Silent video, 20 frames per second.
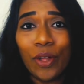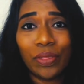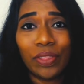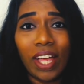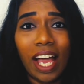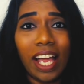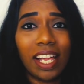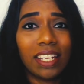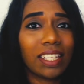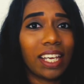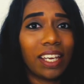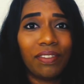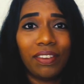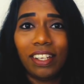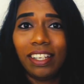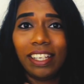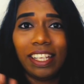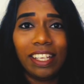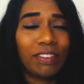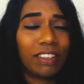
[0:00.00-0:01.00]
on that i
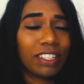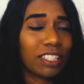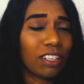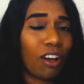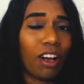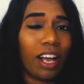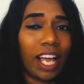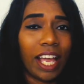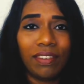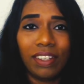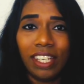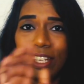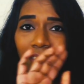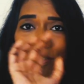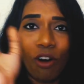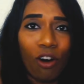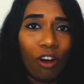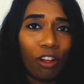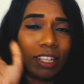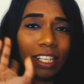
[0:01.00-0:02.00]
will leave it i will
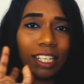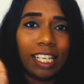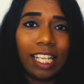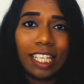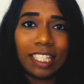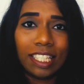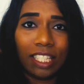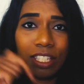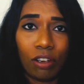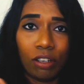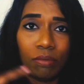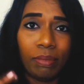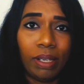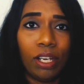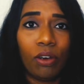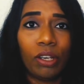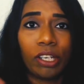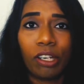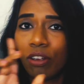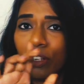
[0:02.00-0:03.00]
leave all the links down
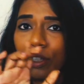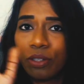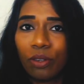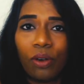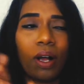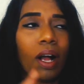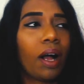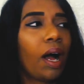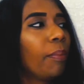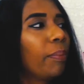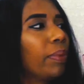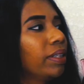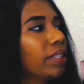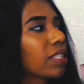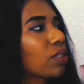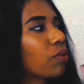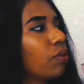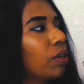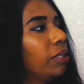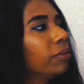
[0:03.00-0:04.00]
below and also up in the
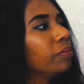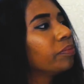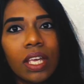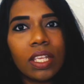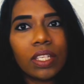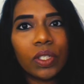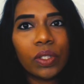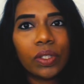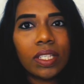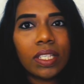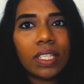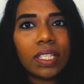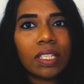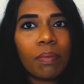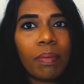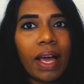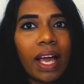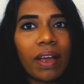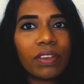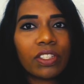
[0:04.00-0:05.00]
screen so this is
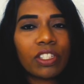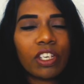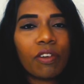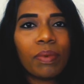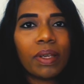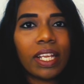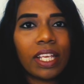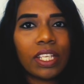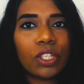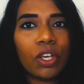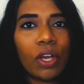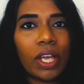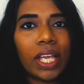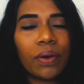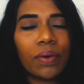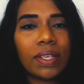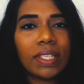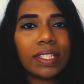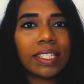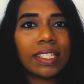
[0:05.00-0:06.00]
a bag which i've been
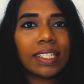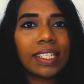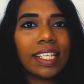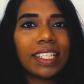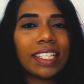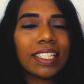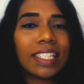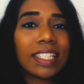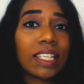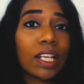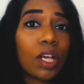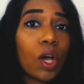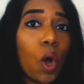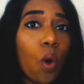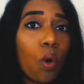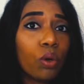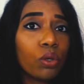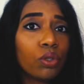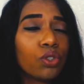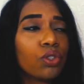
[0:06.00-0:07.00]
enjoying recently this is a
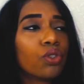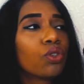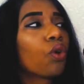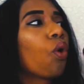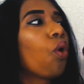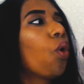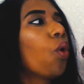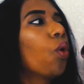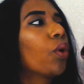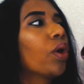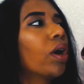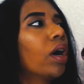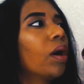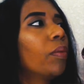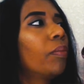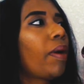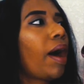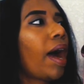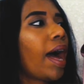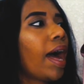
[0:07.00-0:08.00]
coach rogue
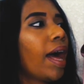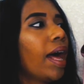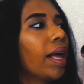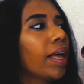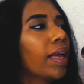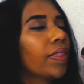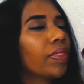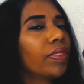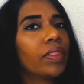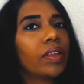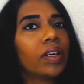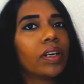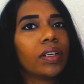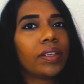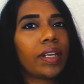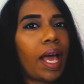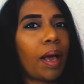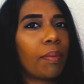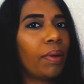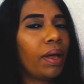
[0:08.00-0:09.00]
uh, bag in the
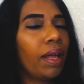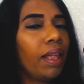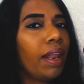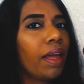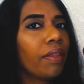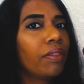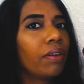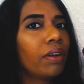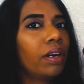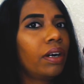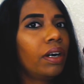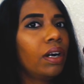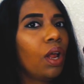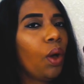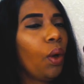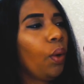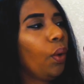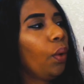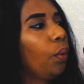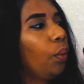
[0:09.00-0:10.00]
napa leather
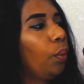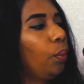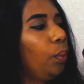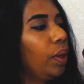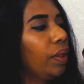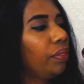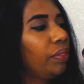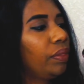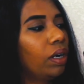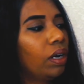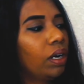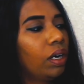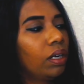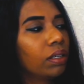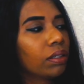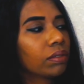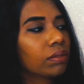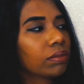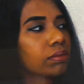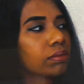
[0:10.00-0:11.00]
with the uh,